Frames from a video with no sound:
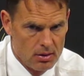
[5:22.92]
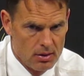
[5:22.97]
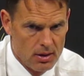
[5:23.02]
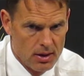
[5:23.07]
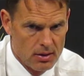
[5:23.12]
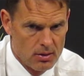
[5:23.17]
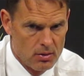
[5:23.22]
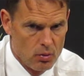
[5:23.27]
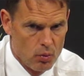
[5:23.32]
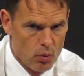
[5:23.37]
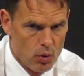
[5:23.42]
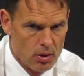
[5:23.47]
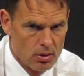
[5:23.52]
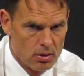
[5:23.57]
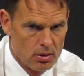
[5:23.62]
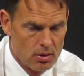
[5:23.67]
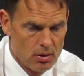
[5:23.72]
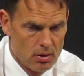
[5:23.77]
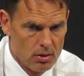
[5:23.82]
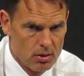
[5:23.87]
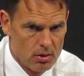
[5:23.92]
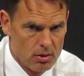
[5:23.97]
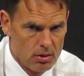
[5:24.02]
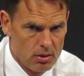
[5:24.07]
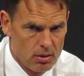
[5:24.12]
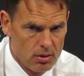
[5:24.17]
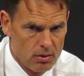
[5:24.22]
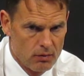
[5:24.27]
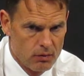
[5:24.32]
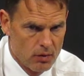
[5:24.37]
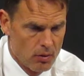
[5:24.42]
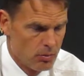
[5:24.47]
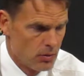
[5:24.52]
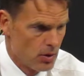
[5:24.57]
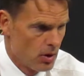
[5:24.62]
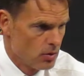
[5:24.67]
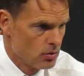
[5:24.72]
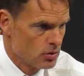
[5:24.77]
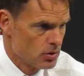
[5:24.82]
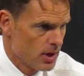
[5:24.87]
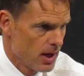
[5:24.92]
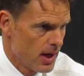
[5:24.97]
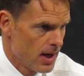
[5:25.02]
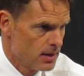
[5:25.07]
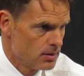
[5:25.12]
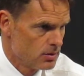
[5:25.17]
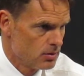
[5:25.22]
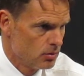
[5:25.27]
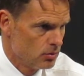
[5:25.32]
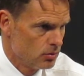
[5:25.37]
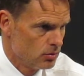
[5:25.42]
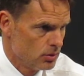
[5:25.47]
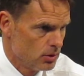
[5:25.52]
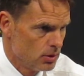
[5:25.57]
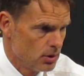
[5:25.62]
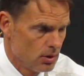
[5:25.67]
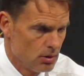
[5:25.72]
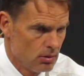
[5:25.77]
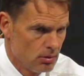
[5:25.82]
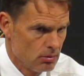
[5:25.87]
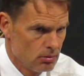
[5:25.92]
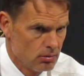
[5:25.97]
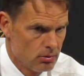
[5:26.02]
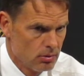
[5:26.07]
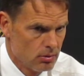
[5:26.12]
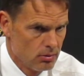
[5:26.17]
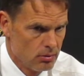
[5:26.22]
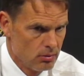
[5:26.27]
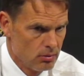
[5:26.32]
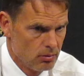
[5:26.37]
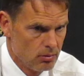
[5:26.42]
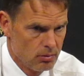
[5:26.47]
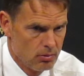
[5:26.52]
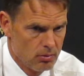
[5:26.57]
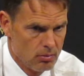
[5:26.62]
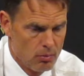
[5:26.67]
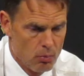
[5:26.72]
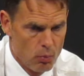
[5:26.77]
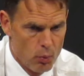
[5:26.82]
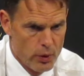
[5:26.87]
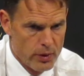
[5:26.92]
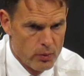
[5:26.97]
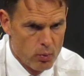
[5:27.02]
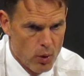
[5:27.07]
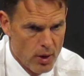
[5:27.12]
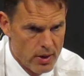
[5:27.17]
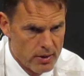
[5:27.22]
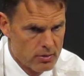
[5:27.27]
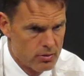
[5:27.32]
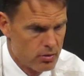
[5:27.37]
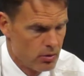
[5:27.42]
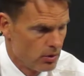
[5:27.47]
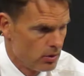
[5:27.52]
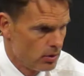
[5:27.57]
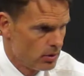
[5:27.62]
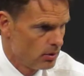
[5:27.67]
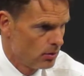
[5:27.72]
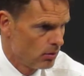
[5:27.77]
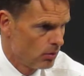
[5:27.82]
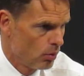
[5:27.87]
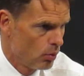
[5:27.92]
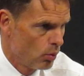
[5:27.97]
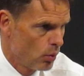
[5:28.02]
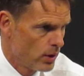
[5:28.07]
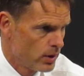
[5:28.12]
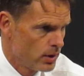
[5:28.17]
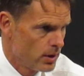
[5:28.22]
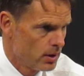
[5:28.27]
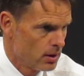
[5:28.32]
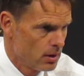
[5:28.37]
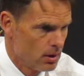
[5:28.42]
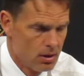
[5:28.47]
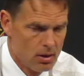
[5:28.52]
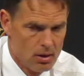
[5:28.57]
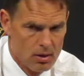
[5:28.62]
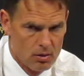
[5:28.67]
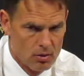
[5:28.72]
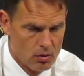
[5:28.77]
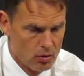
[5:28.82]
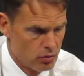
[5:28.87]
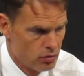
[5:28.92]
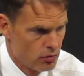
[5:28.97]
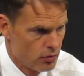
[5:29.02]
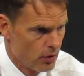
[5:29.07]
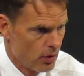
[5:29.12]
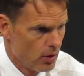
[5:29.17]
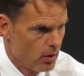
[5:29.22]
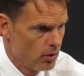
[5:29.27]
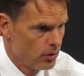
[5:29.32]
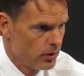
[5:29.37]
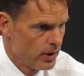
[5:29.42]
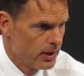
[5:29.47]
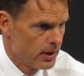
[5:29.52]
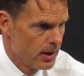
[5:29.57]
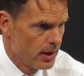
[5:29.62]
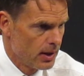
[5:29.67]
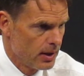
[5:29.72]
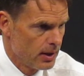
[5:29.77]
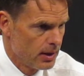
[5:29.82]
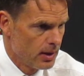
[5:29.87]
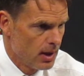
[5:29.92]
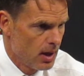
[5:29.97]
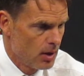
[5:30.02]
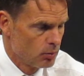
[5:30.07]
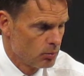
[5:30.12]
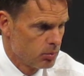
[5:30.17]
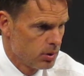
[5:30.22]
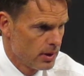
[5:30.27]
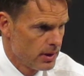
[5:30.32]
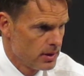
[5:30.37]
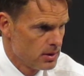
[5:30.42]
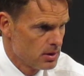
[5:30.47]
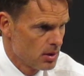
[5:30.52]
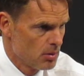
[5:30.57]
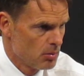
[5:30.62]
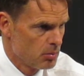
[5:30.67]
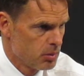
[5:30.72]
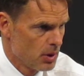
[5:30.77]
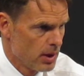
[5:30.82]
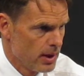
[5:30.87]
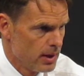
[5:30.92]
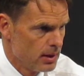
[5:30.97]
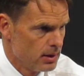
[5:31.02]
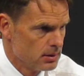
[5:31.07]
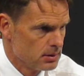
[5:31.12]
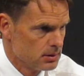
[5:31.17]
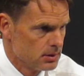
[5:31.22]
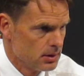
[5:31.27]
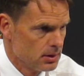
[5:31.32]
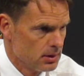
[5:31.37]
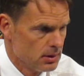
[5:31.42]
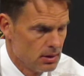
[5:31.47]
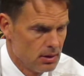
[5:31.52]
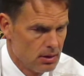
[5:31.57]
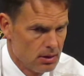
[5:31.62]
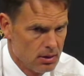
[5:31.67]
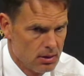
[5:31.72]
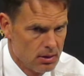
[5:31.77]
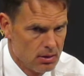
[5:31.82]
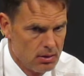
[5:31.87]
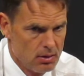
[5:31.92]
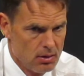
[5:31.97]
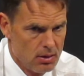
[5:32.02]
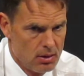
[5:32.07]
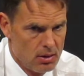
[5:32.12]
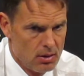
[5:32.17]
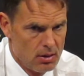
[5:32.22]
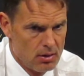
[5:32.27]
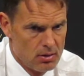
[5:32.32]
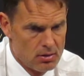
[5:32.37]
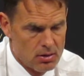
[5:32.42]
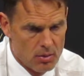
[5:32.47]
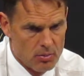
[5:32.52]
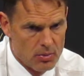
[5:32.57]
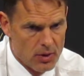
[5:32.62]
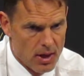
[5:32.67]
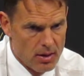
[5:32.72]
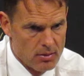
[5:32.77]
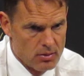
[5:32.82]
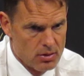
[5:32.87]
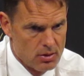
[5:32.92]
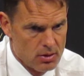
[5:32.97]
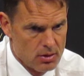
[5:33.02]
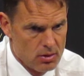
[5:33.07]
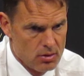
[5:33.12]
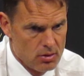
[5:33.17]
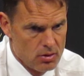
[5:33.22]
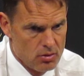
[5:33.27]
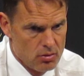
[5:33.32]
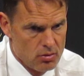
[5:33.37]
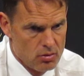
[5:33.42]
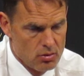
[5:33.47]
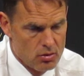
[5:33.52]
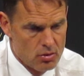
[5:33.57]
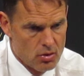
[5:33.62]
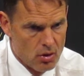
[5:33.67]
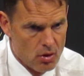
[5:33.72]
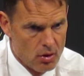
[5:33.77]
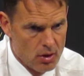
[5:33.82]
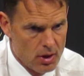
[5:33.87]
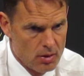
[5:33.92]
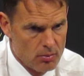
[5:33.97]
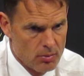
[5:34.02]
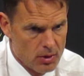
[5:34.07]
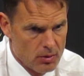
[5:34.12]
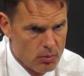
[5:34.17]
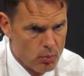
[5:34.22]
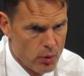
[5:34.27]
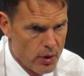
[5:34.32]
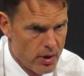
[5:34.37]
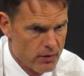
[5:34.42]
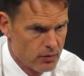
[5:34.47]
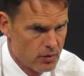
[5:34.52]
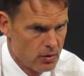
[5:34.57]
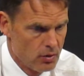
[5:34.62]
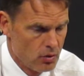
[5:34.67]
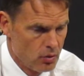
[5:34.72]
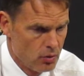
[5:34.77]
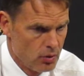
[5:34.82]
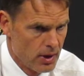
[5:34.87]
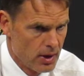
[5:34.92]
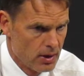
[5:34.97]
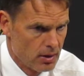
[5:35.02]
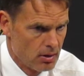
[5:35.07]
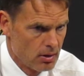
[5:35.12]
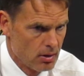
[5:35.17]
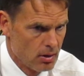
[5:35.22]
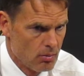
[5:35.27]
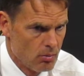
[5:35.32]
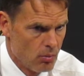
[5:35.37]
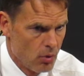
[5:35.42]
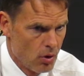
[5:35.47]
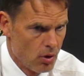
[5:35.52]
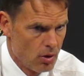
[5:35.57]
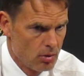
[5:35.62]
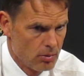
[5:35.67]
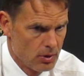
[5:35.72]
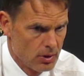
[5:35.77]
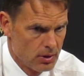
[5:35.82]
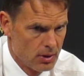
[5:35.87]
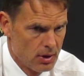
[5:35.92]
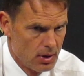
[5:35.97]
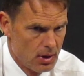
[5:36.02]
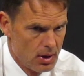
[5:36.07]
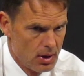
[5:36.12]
That you want from those guys to, you know, to with one turn or one control that they outplay some players, and sometimes you saw that, but we have to do that more. But